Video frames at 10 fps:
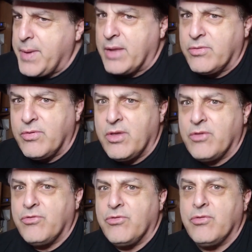back to
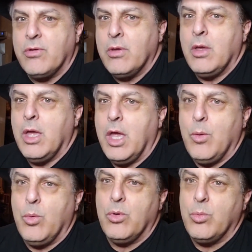this,
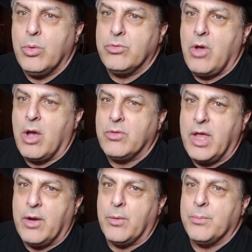and we'll talk
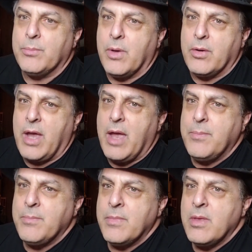later.
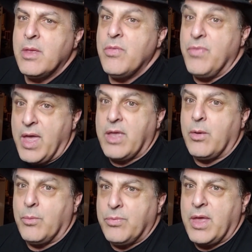Okay, thank
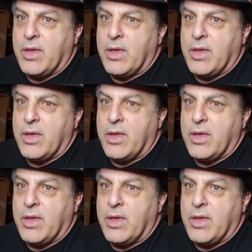you.